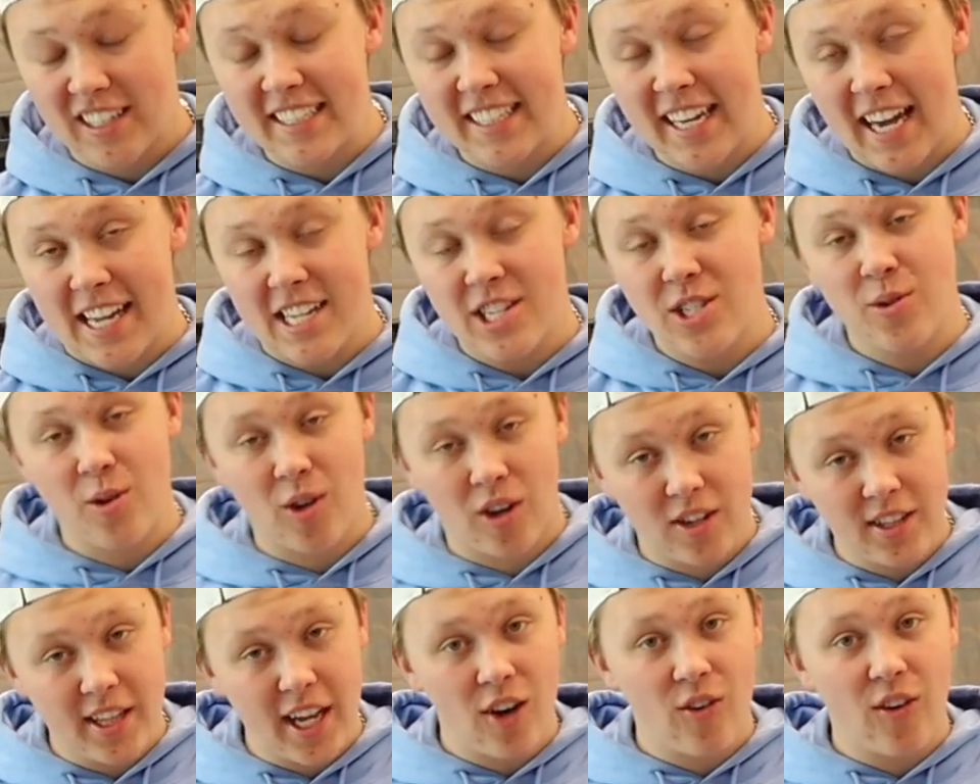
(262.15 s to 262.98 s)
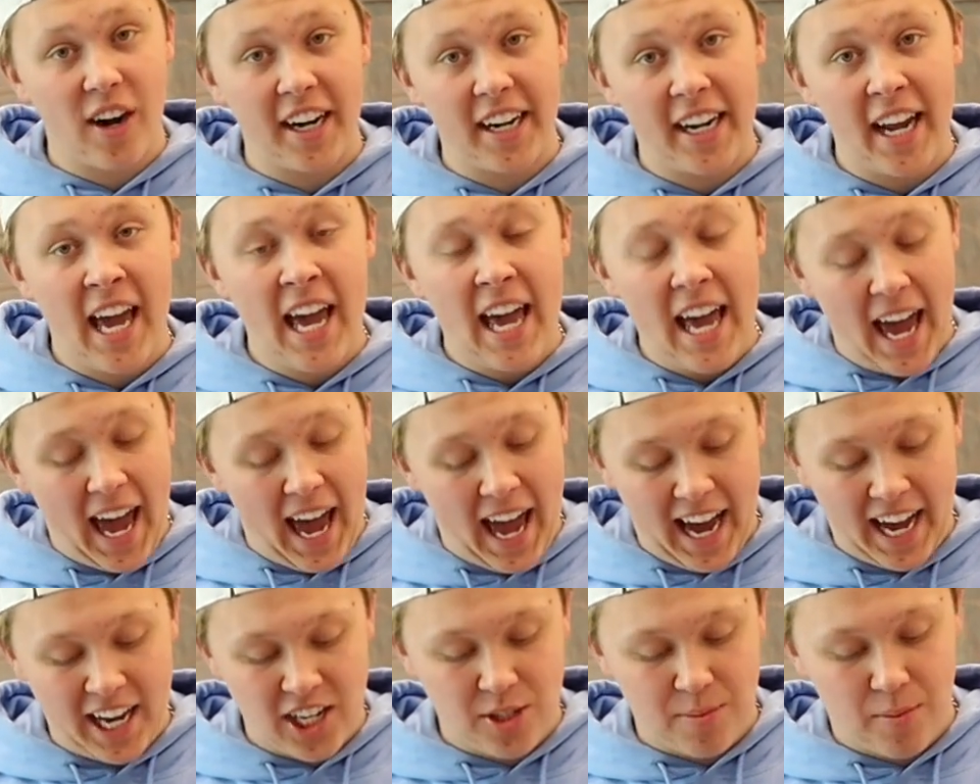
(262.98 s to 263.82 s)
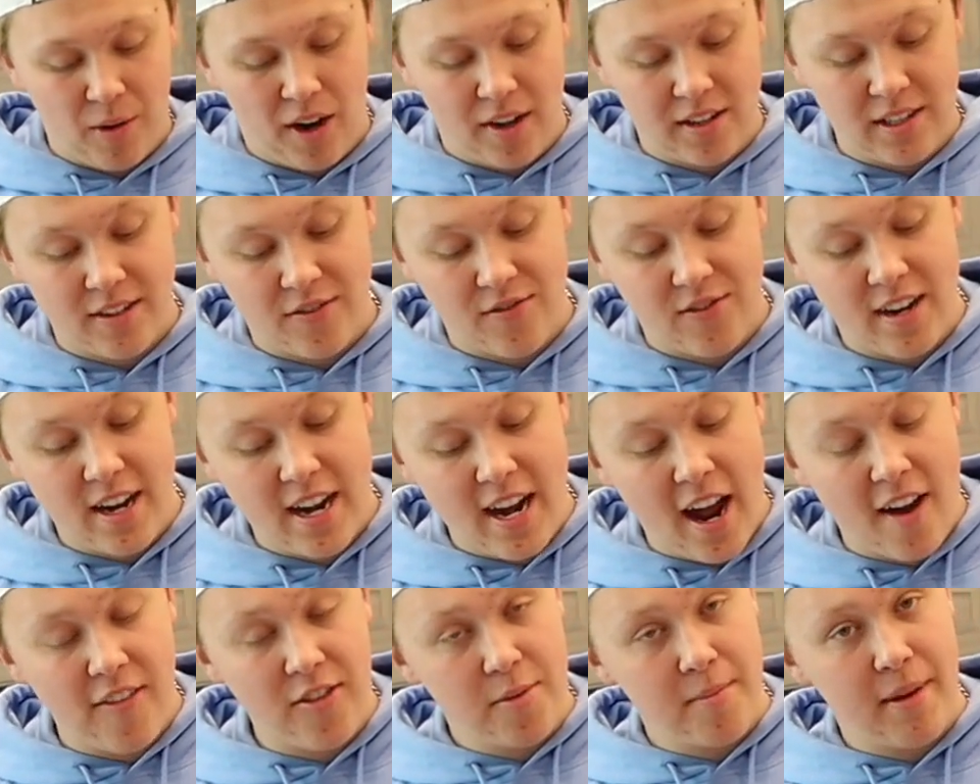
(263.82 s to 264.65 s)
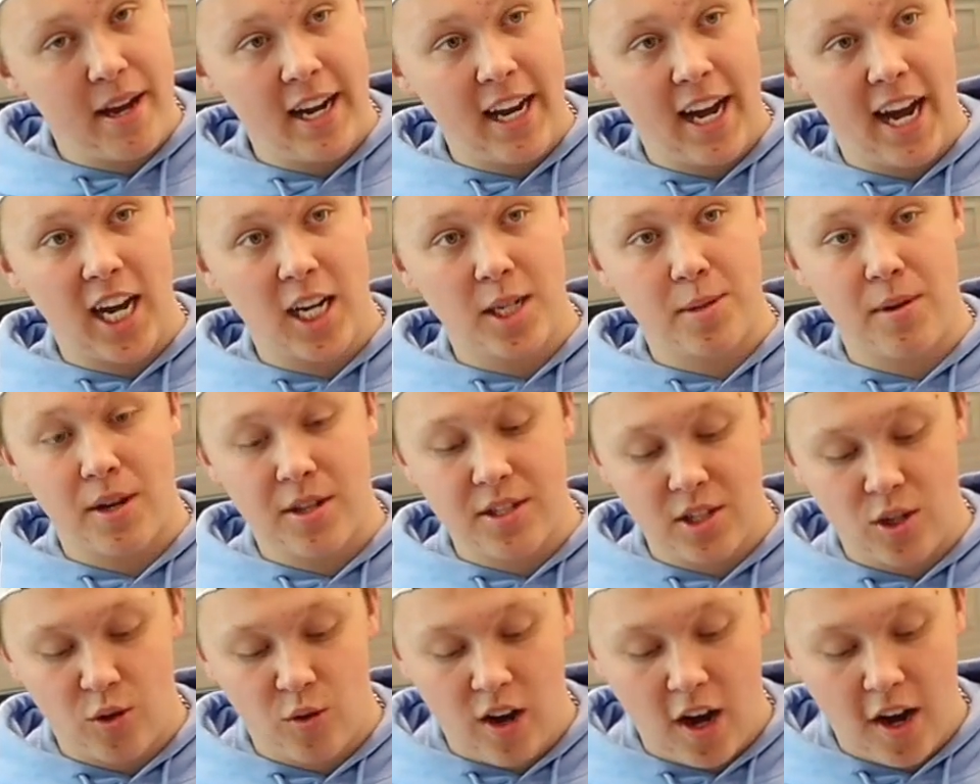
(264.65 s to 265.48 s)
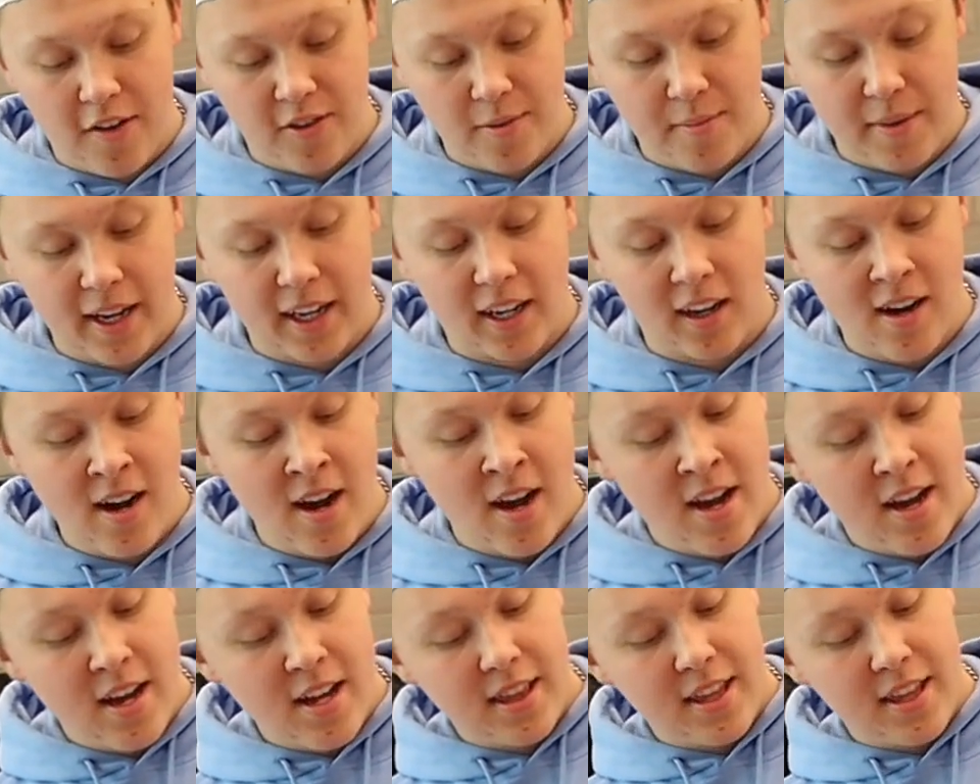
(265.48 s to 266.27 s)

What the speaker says: Yes, you heard that right, hash browns. I've never made hash browns in a waffle maker.